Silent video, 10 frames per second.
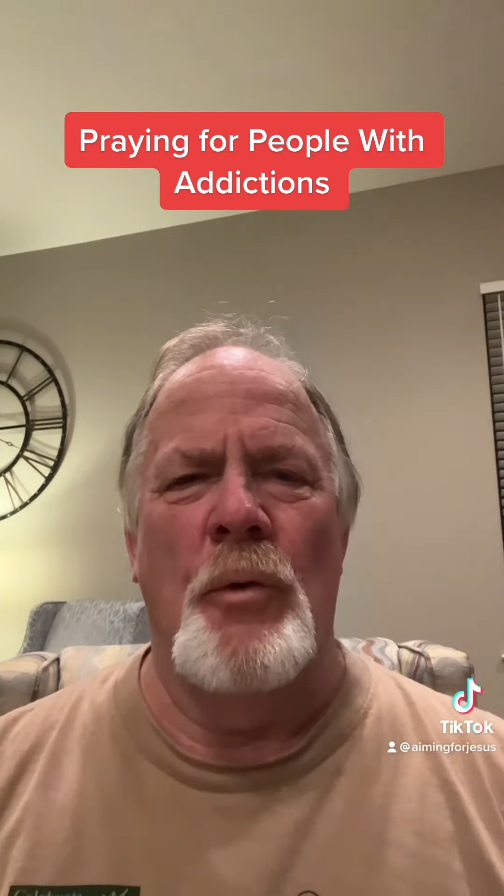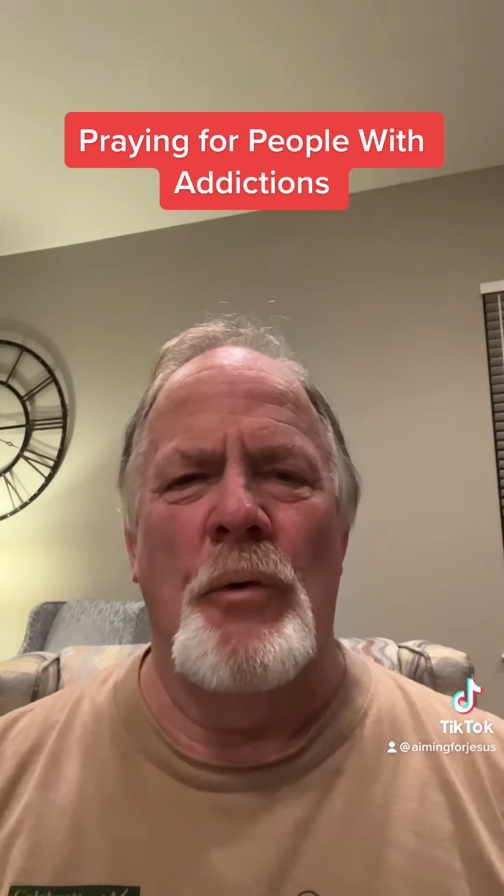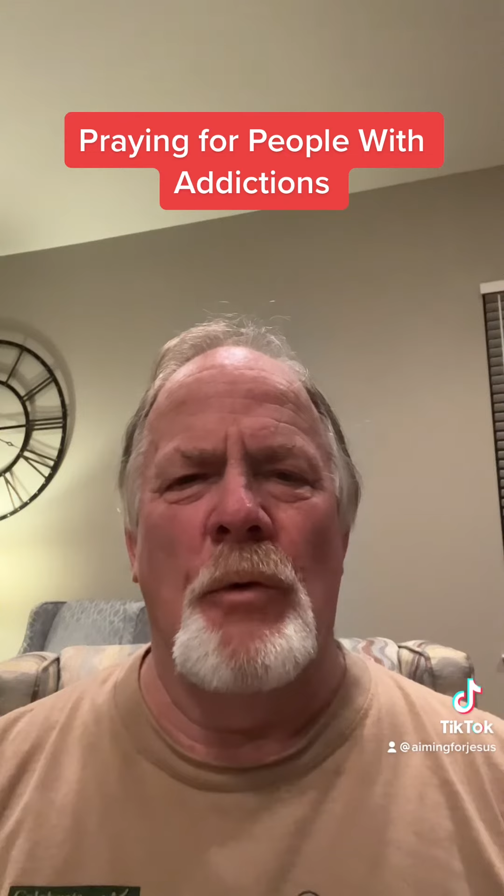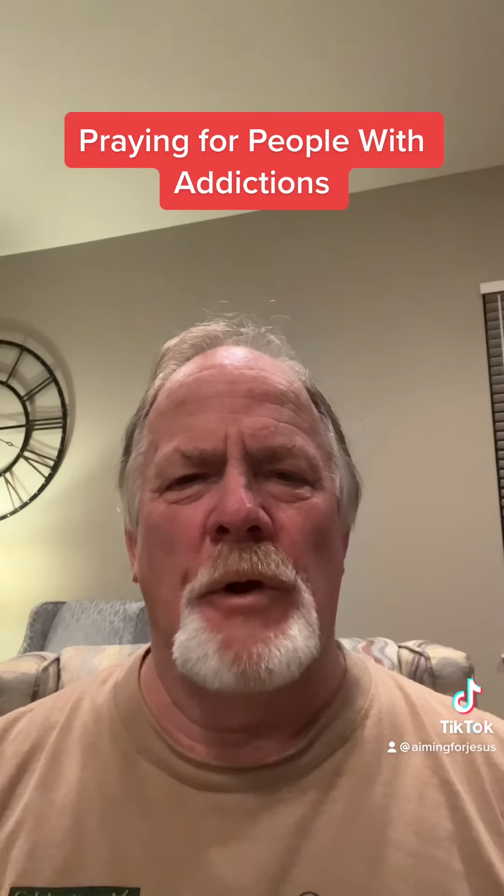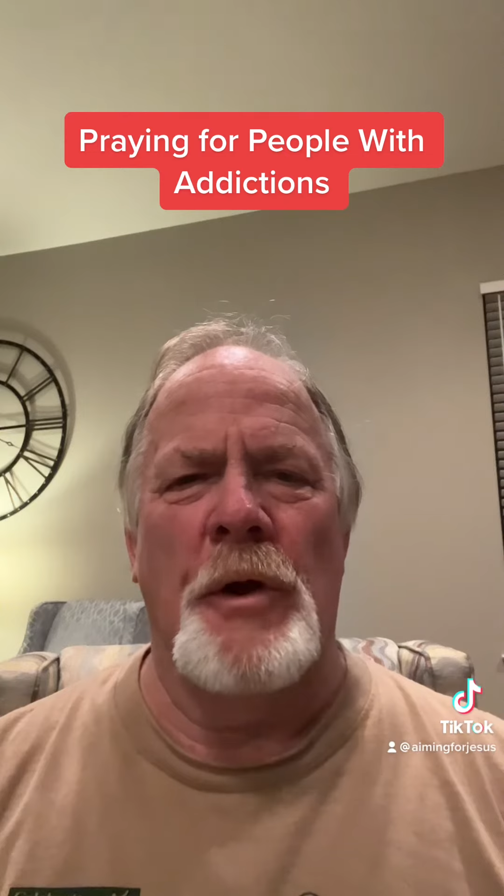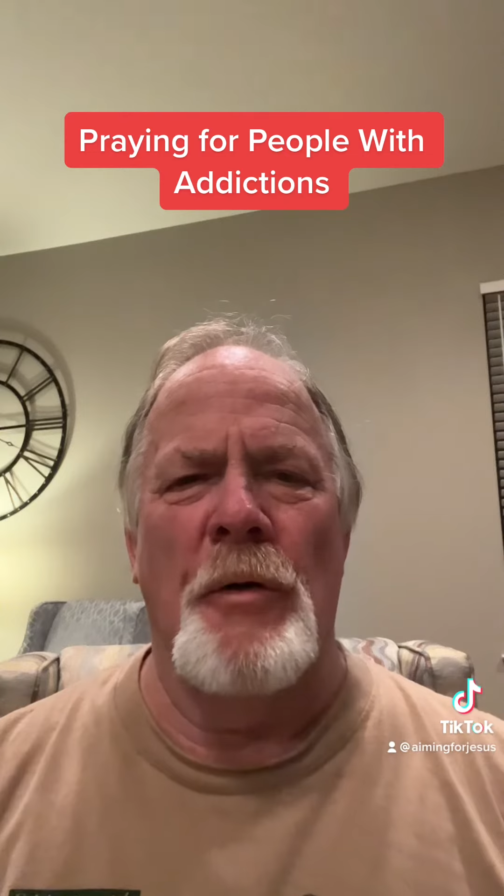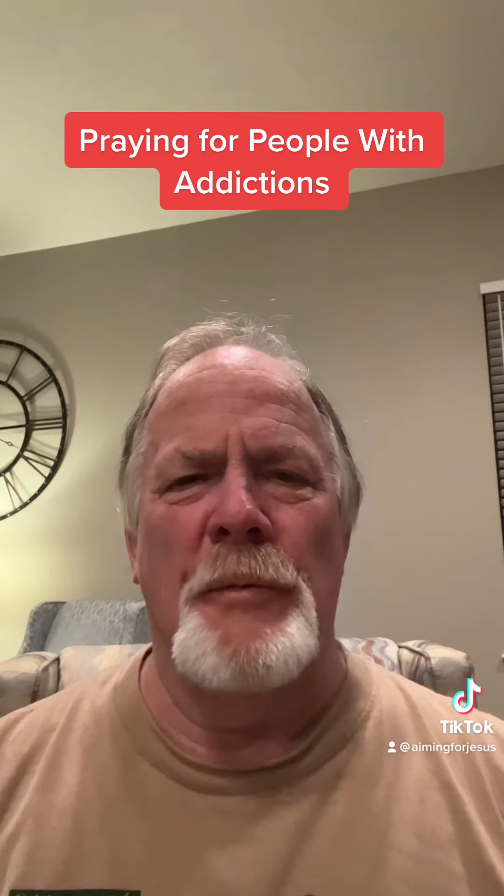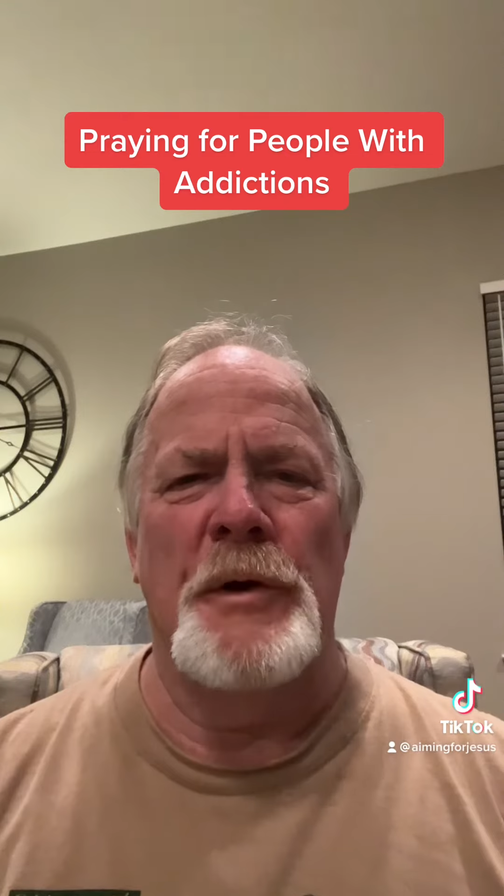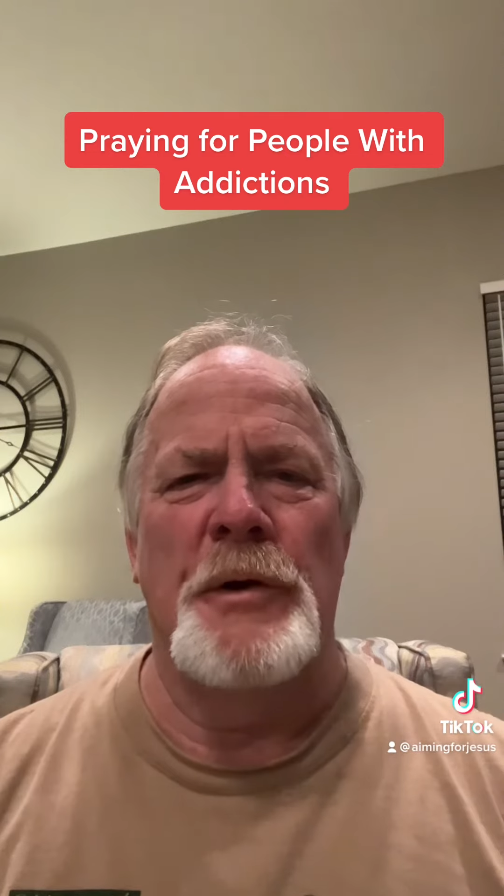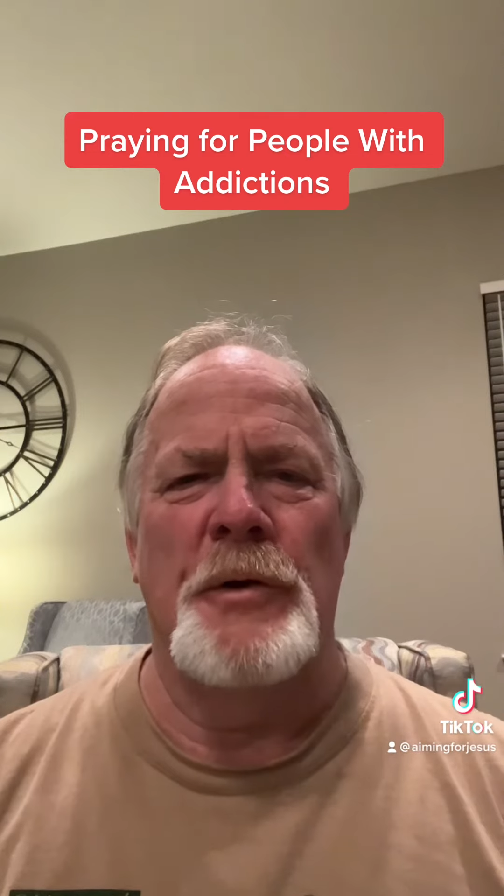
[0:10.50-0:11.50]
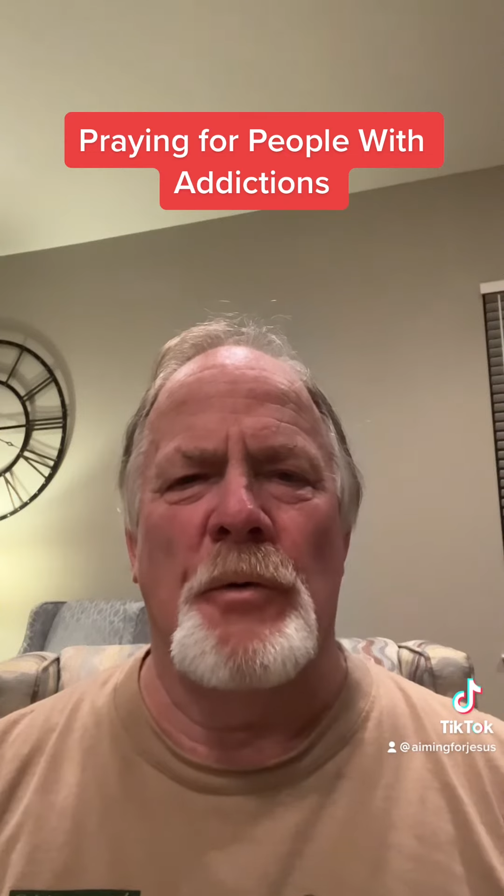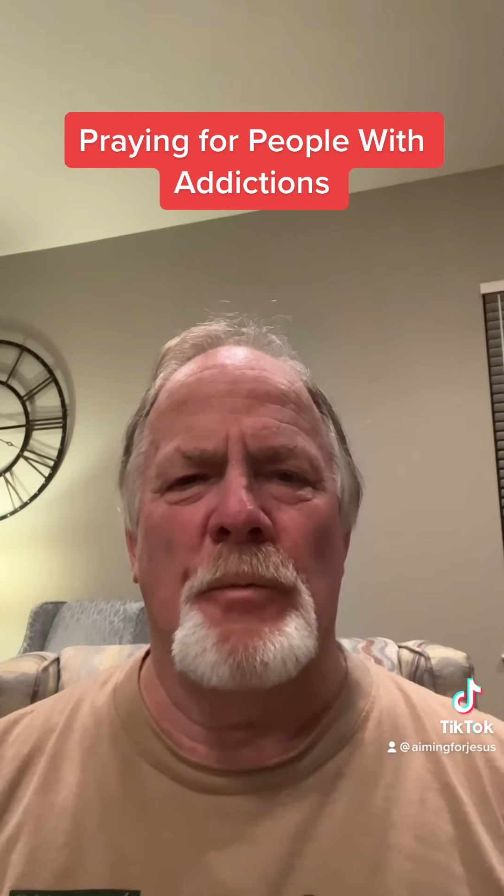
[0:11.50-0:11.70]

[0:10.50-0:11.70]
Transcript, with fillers: we come into your